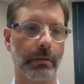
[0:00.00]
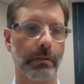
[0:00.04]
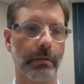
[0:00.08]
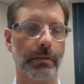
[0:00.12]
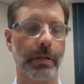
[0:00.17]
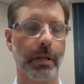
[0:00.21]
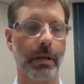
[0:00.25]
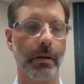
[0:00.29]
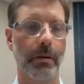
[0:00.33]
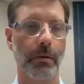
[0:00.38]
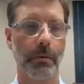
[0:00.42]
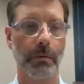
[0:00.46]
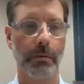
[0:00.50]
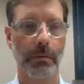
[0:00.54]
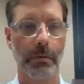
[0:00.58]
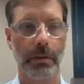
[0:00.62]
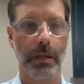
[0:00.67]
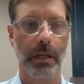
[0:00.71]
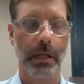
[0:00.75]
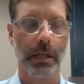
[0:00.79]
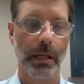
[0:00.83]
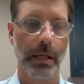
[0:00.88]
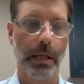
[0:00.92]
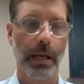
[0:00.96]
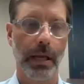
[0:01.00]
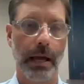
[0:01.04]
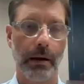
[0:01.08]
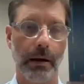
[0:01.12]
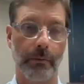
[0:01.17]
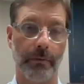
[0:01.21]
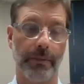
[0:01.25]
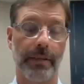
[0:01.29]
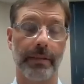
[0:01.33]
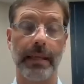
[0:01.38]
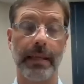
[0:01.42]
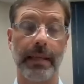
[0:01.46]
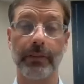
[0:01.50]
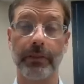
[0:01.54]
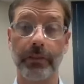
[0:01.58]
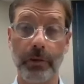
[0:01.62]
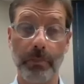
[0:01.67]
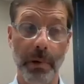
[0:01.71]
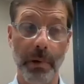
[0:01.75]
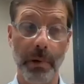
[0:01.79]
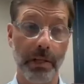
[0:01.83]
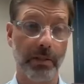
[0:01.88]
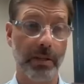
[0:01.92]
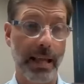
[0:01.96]
So I don't think that's
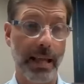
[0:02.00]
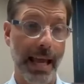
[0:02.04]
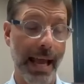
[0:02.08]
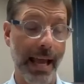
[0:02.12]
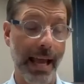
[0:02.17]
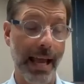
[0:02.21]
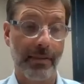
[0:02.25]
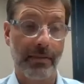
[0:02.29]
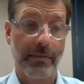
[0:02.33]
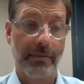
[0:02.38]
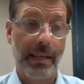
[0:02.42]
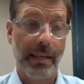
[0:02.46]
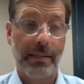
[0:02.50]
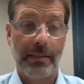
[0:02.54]
too much to ask.